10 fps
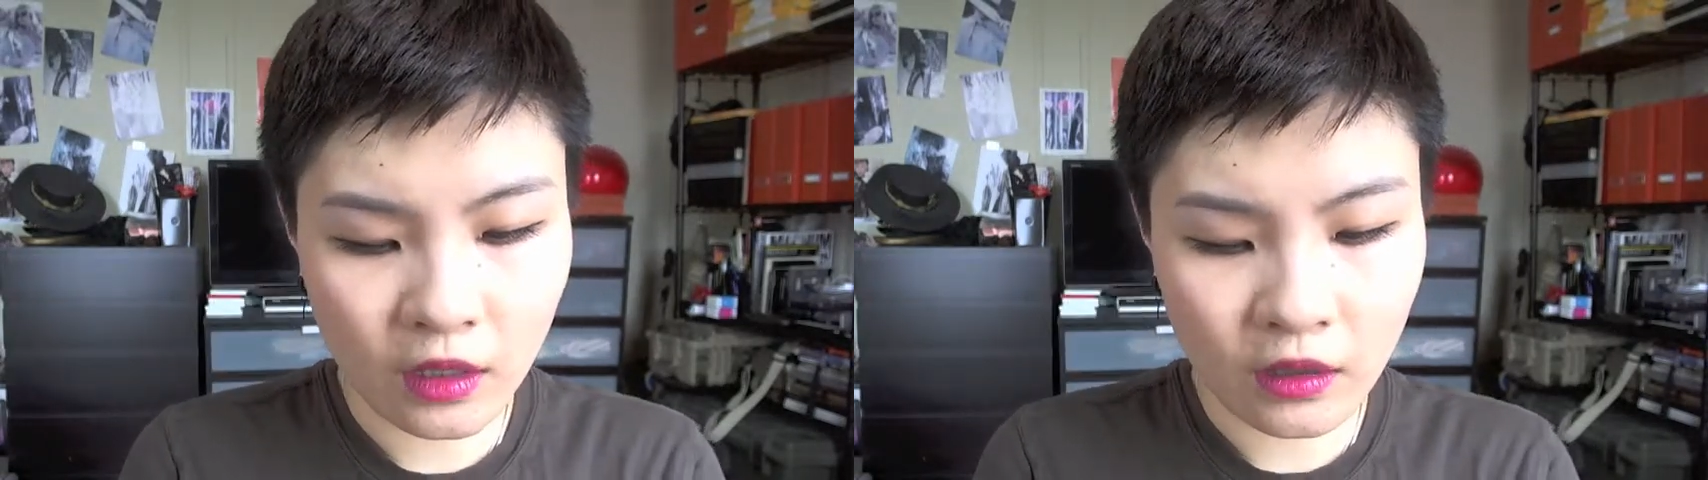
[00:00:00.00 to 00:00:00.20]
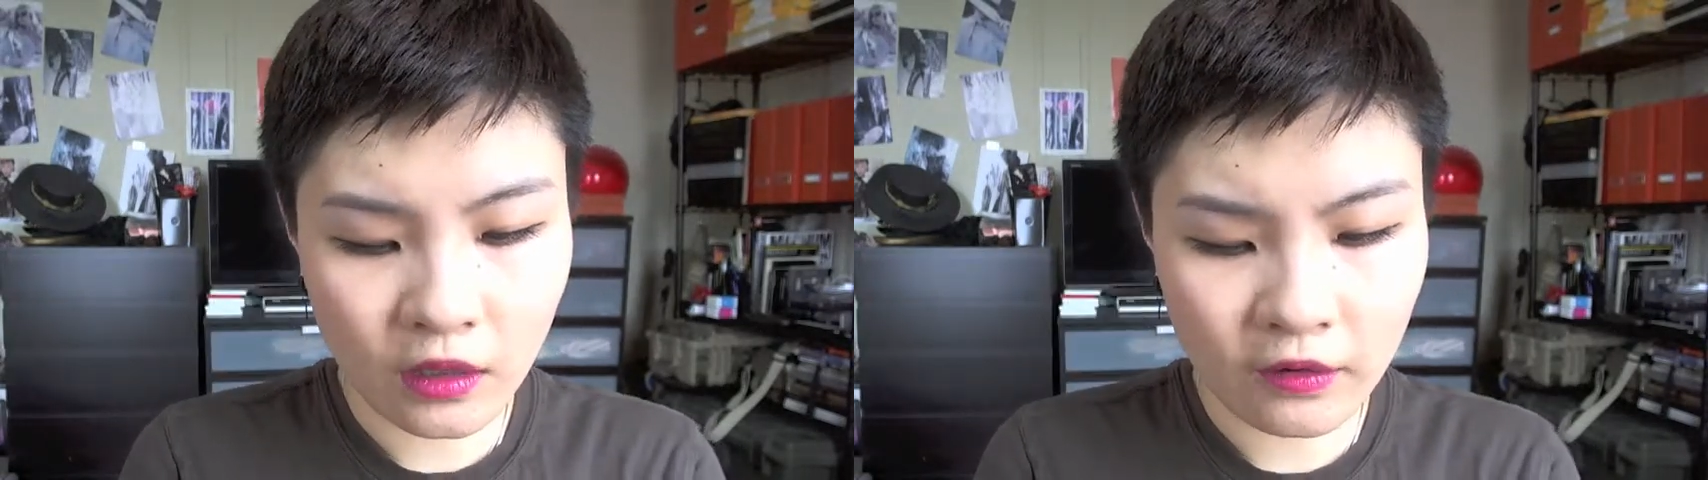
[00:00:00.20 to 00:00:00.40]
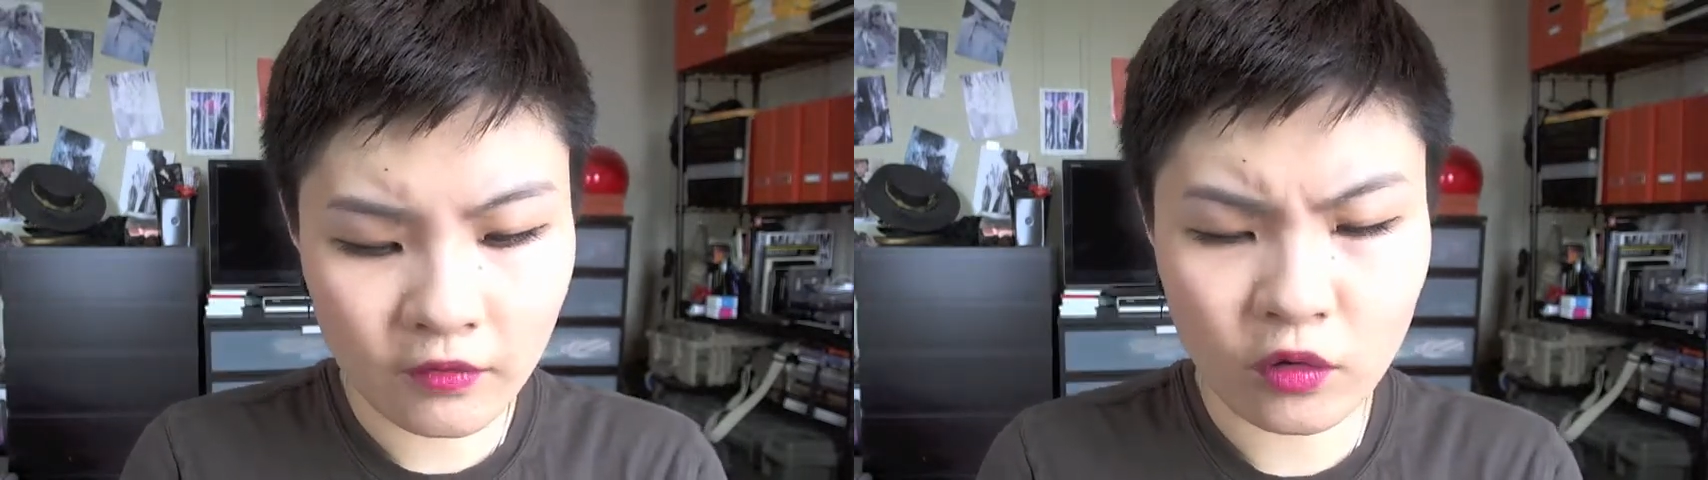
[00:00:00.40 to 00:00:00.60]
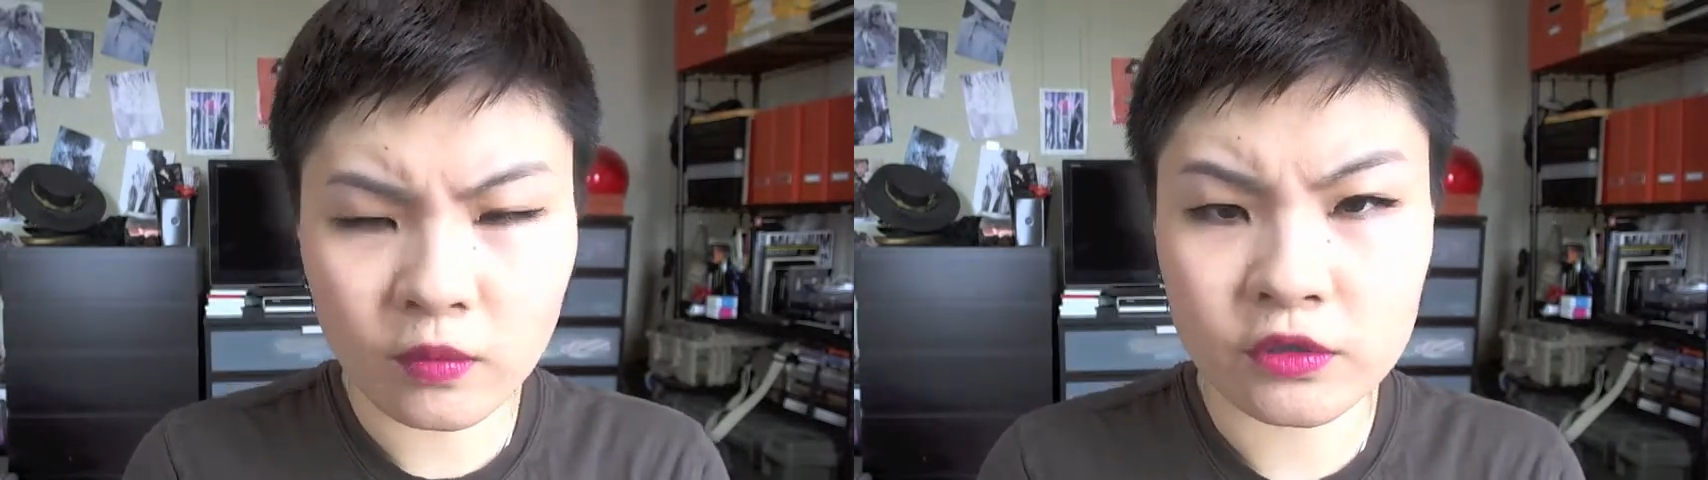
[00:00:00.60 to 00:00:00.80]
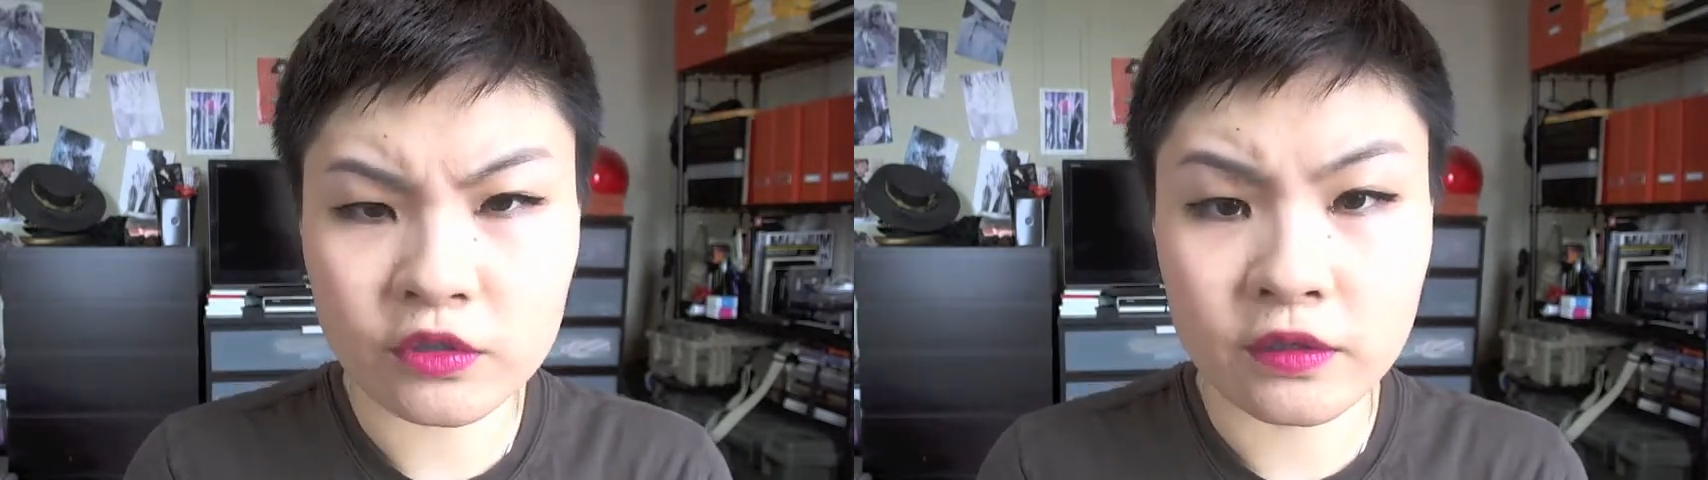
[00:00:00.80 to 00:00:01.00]
I have a whole
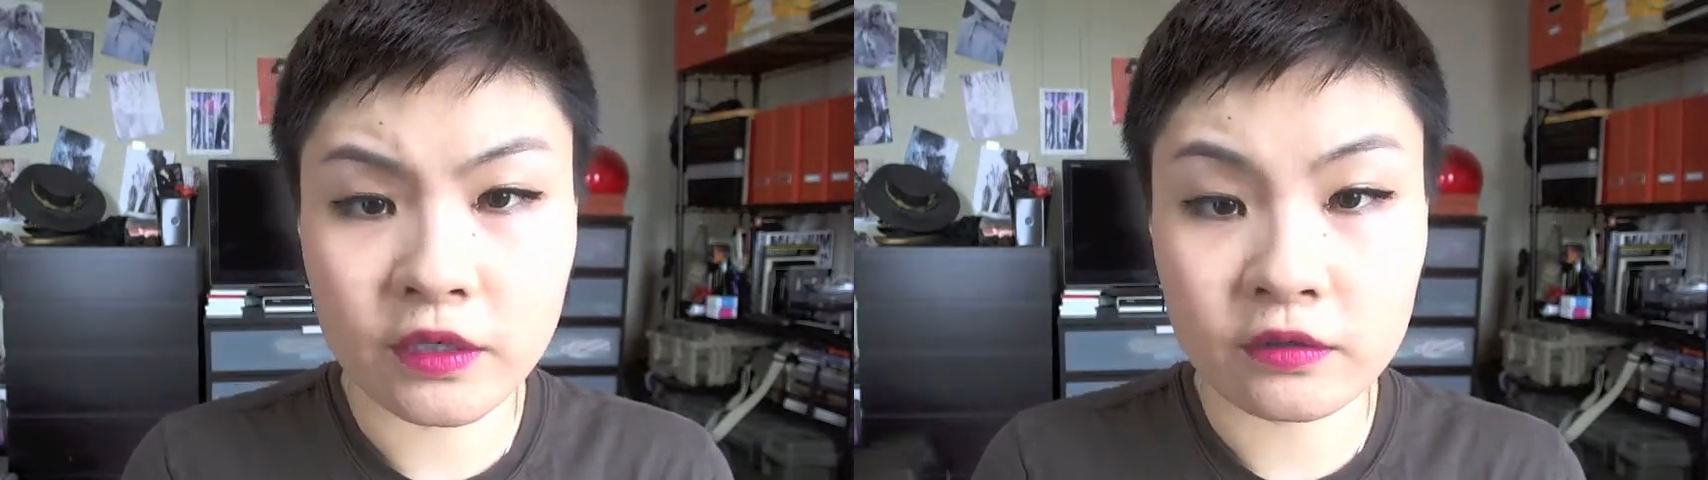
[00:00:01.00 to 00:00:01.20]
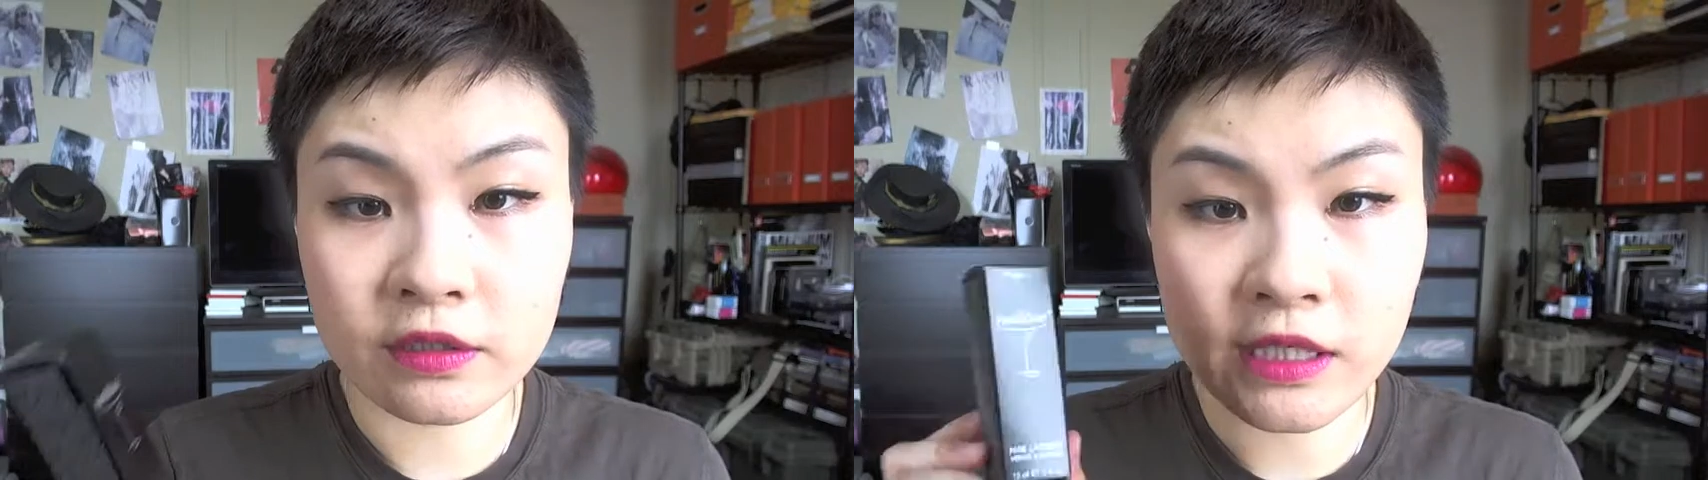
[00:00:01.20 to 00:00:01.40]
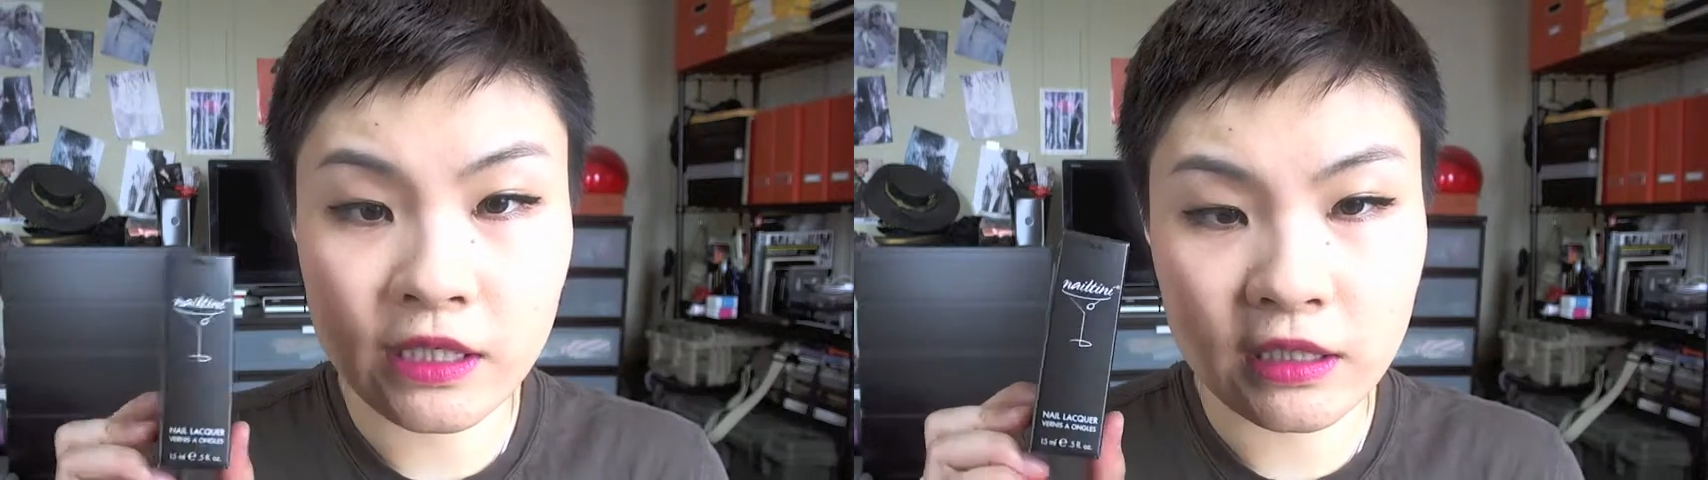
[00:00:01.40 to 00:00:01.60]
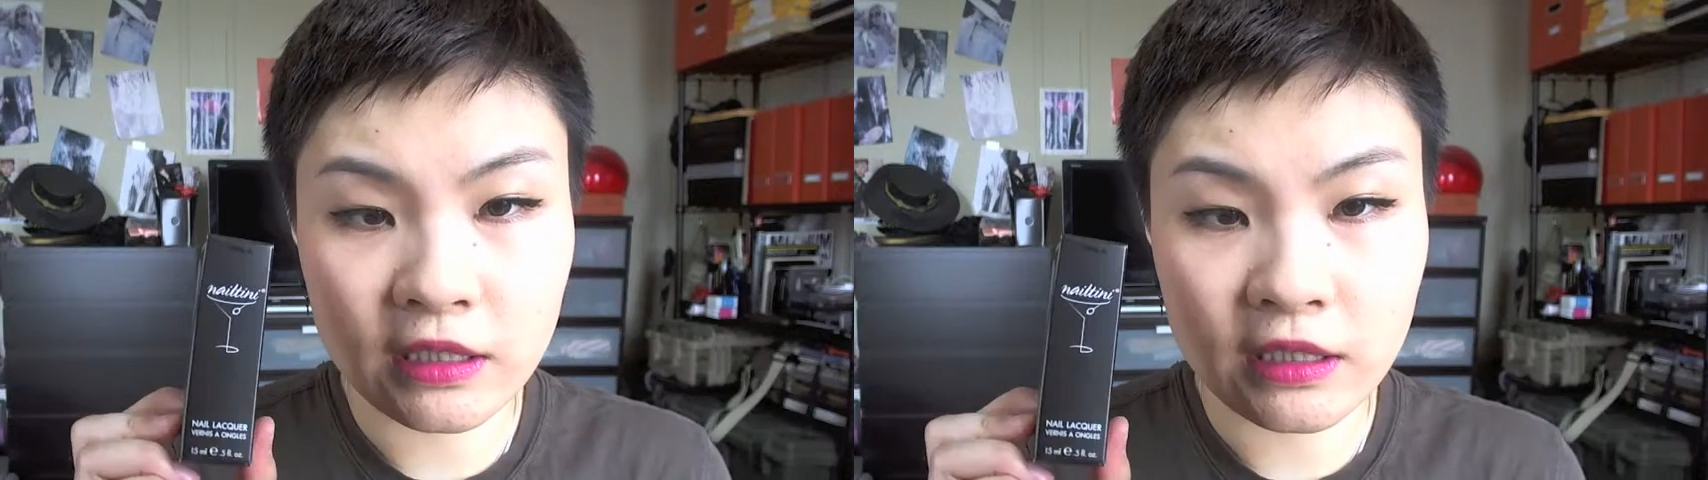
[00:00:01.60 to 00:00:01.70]
bunch of Nailtini